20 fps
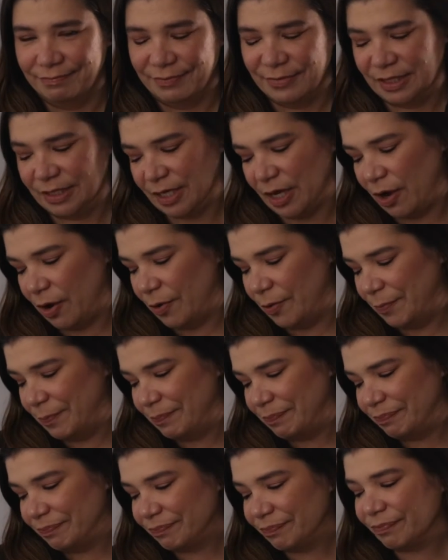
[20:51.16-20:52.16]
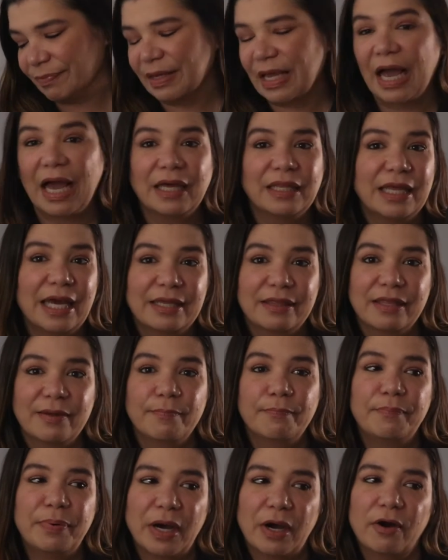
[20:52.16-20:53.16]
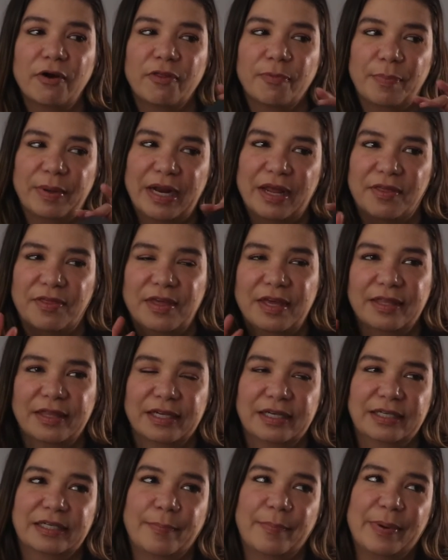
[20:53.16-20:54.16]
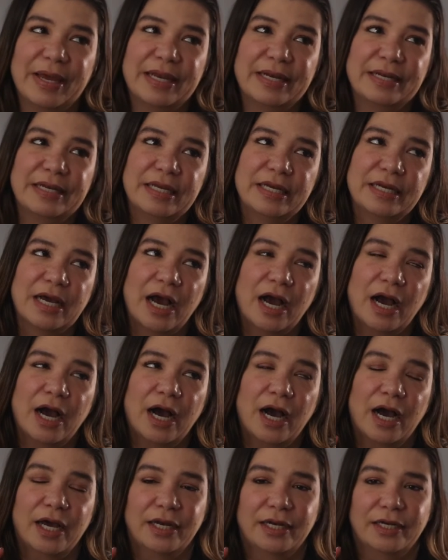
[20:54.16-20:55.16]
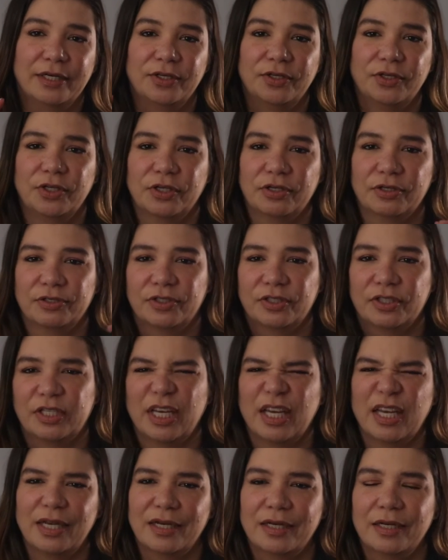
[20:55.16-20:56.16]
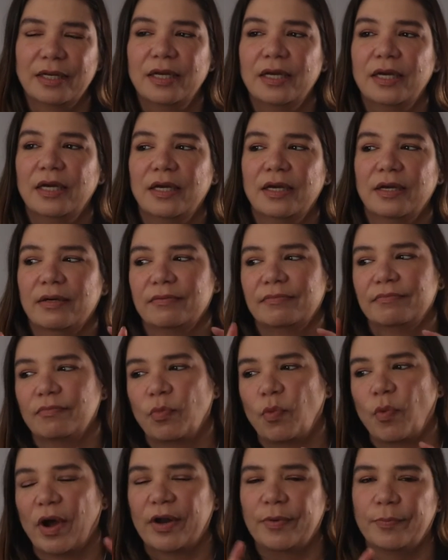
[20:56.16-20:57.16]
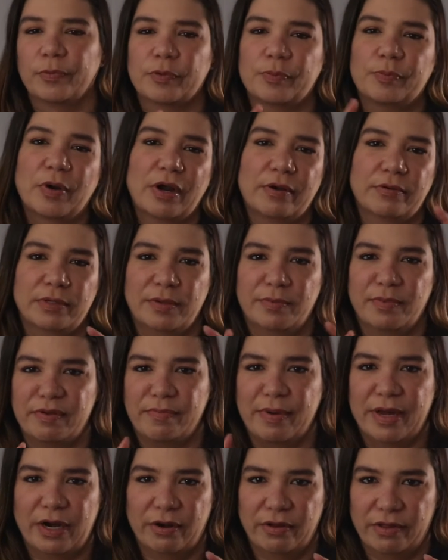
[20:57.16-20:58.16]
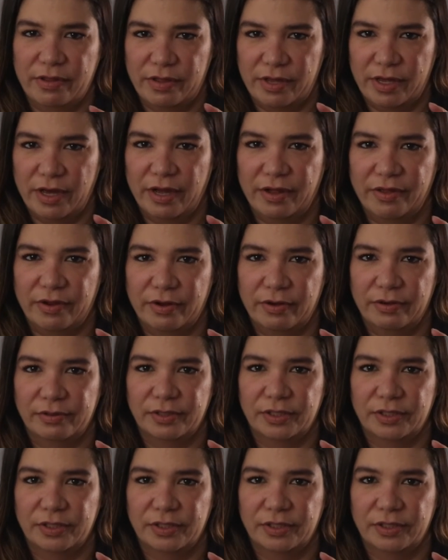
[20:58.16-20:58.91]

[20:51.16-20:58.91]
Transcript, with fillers: So I like them both, but I think that depending on your skin, one would probably be better than the other.